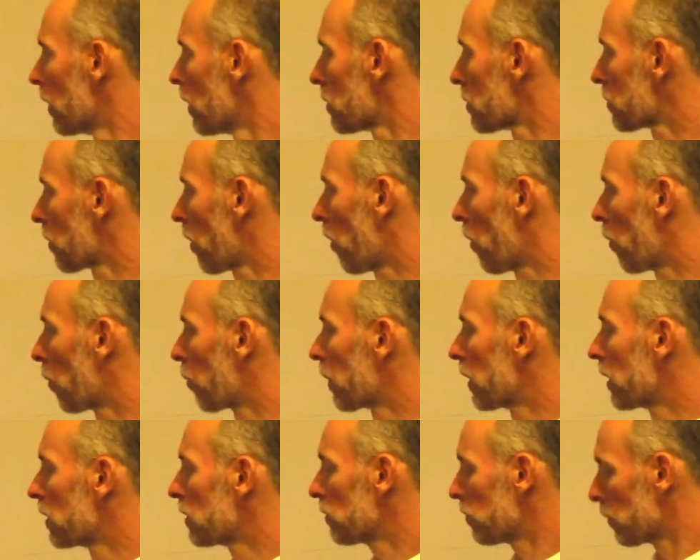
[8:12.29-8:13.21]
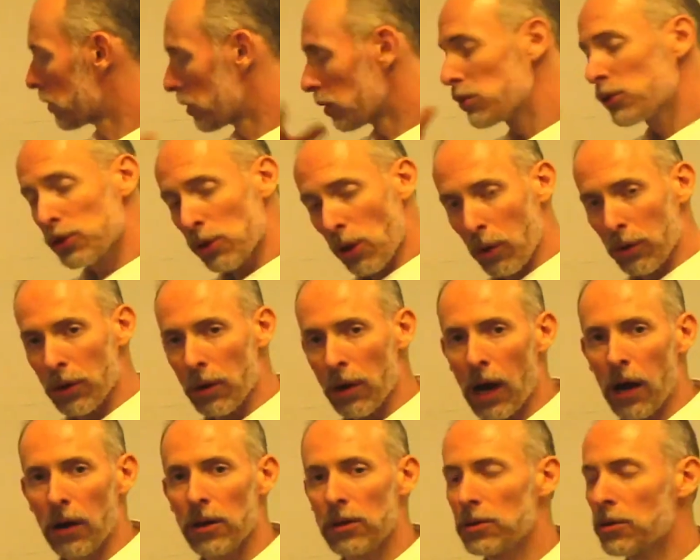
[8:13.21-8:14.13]
So we do show you
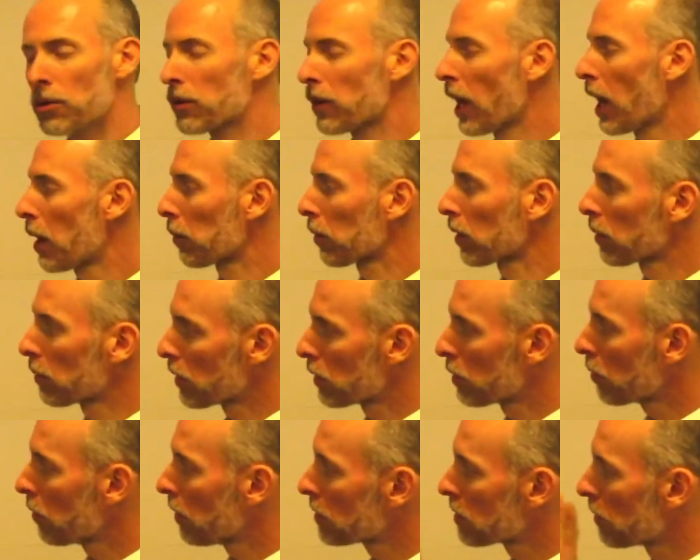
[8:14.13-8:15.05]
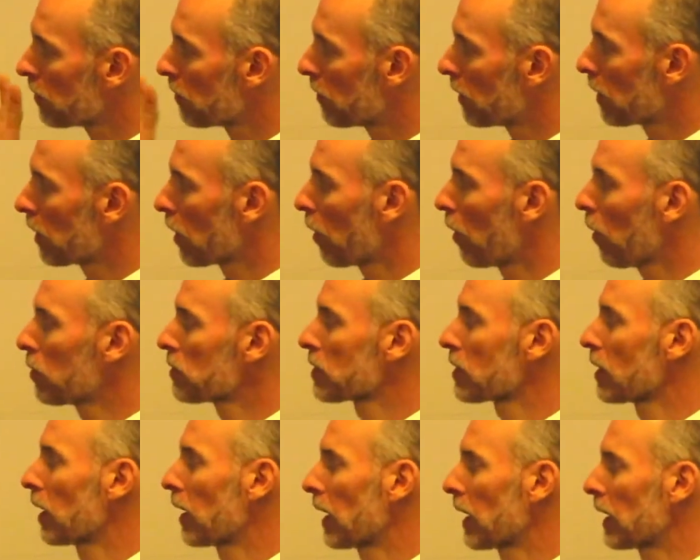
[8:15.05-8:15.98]
how to do that. We're going to be doing some videos
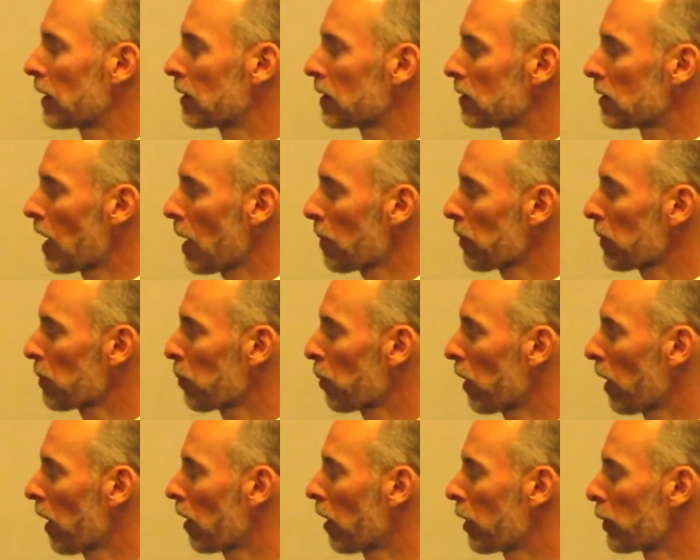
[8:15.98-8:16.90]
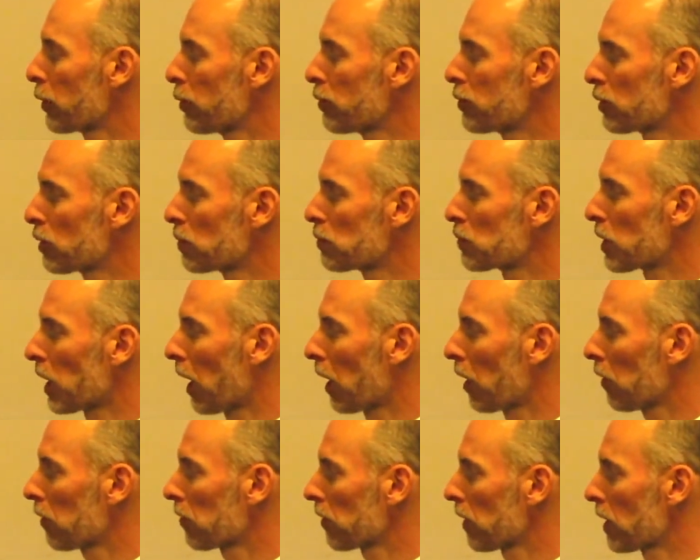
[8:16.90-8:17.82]
in depth to put on our YouTube
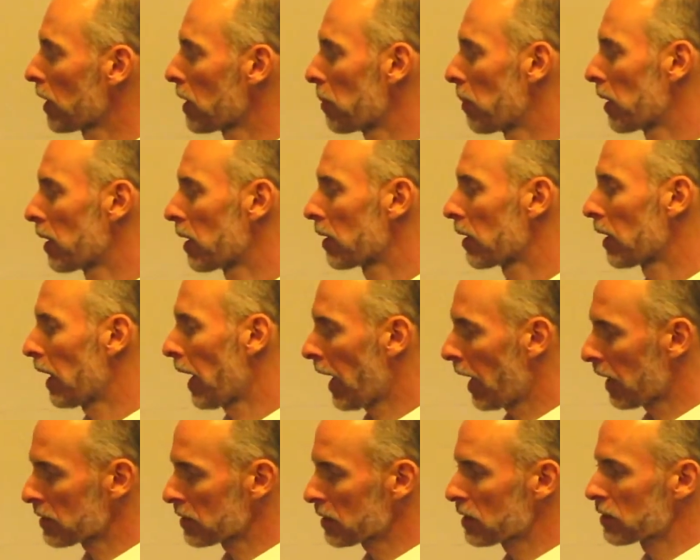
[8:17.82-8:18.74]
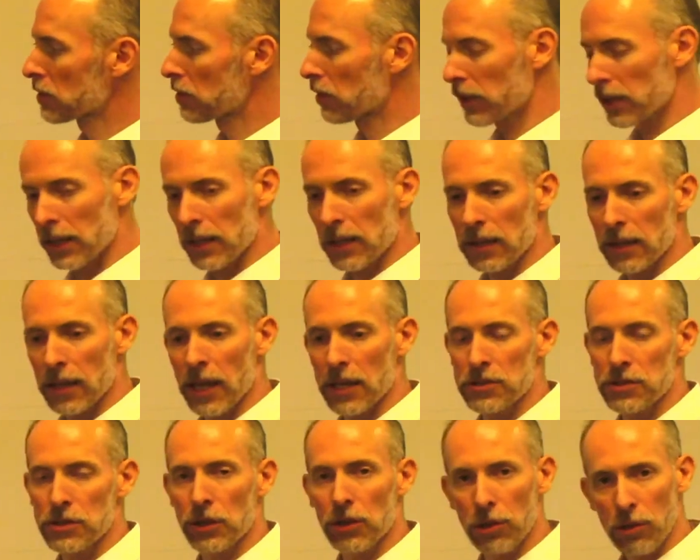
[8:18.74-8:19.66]
channel for anybody that has these or getting
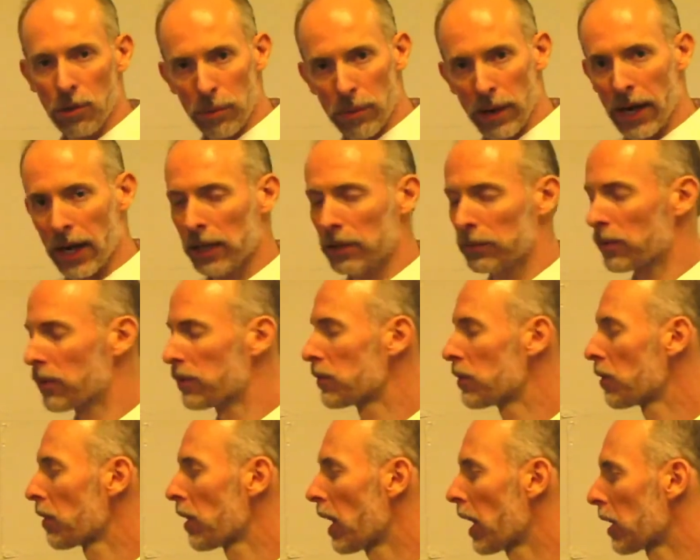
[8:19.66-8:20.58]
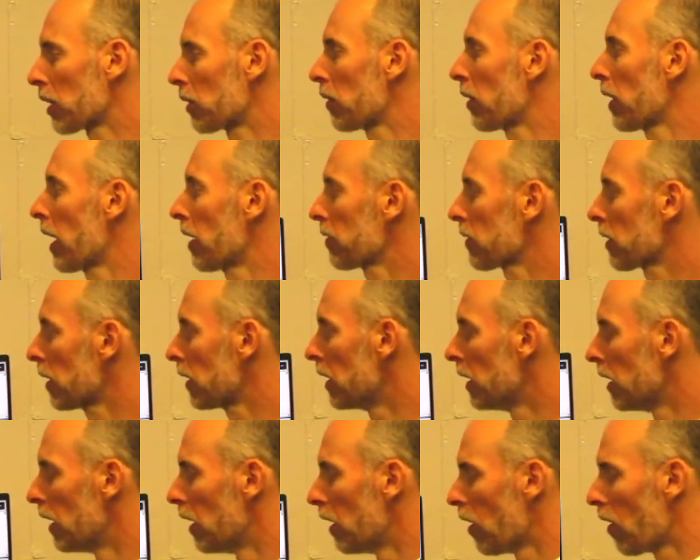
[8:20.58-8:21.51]
that, so you can go back and review that. You don't have to
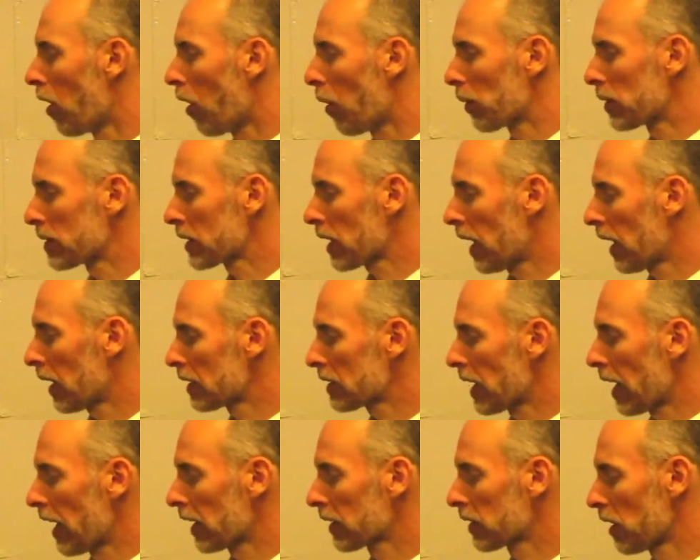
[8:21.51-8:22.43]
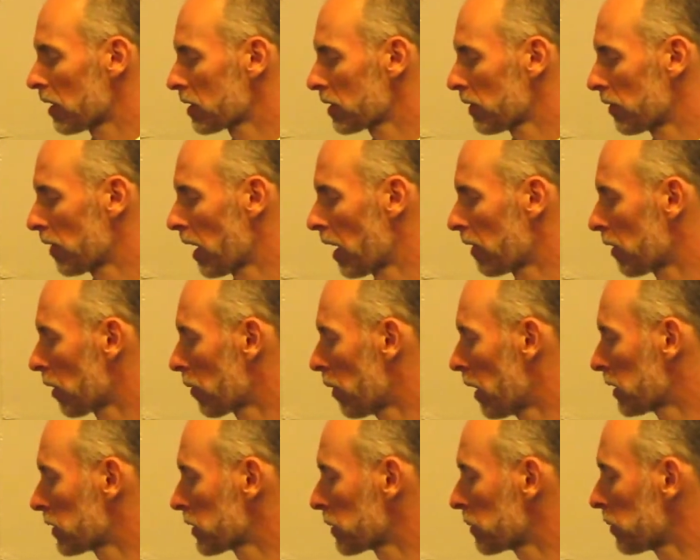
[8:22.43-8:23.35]
always contact us if you have a
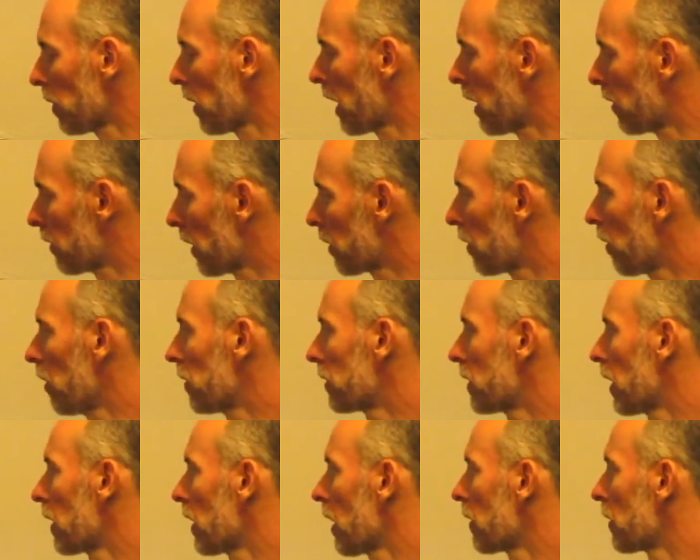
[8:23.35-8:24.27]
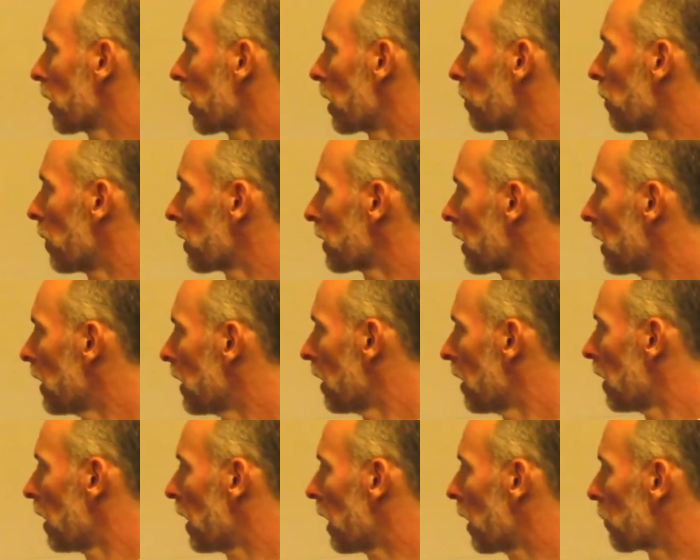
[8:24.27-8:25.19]
question. We'll have that all done on there. But
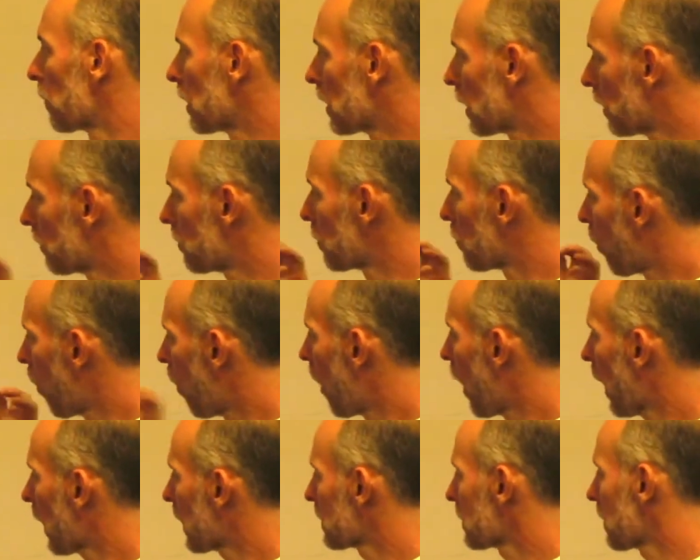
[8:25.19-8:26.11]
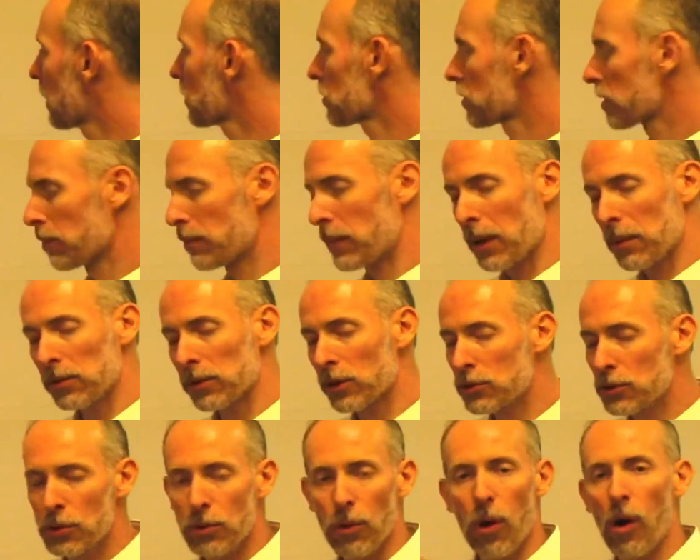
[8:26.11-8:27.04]
we give you all access to be able
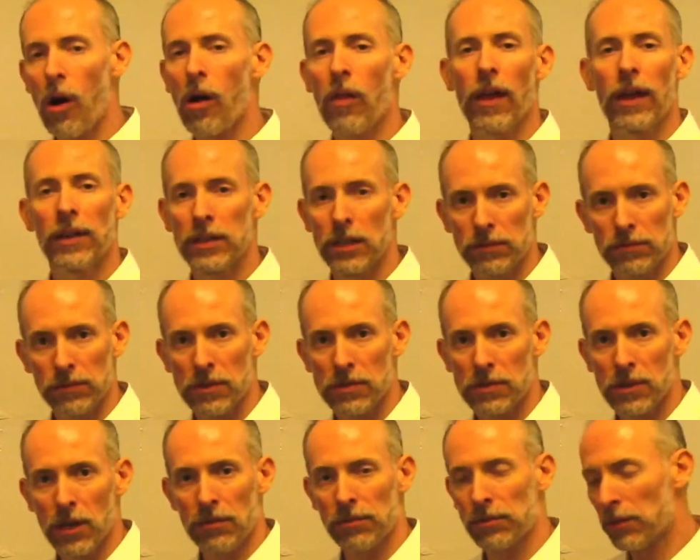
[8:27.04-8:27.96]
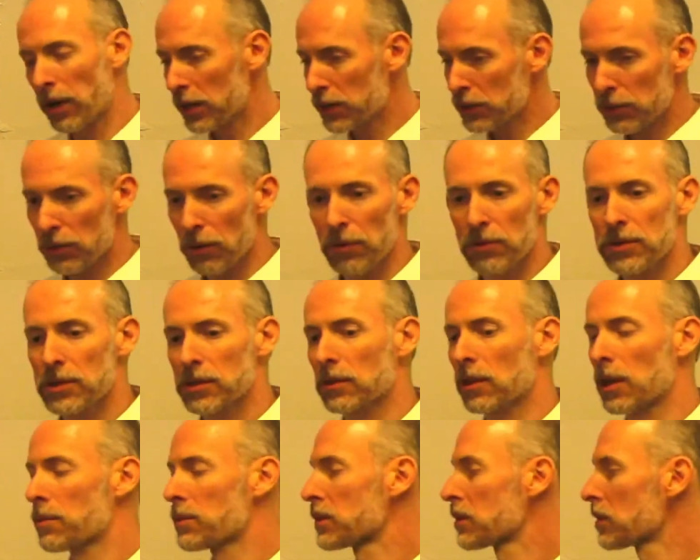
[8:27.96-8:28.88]
to do all that different stuff. Write your own
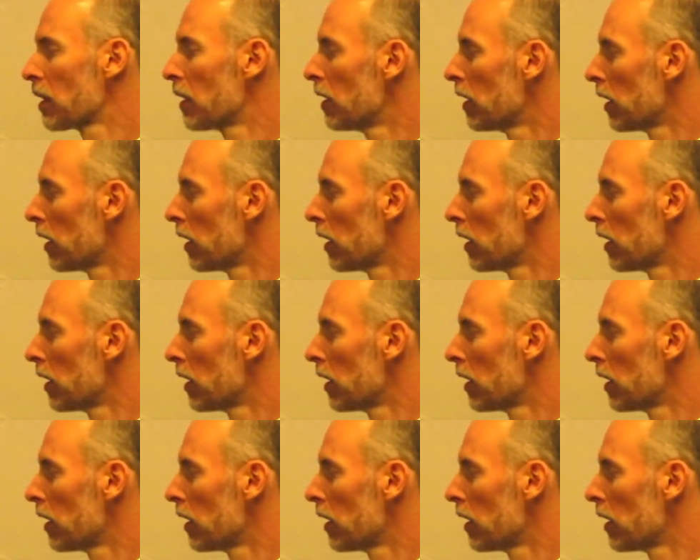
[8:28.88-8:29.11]
scripts.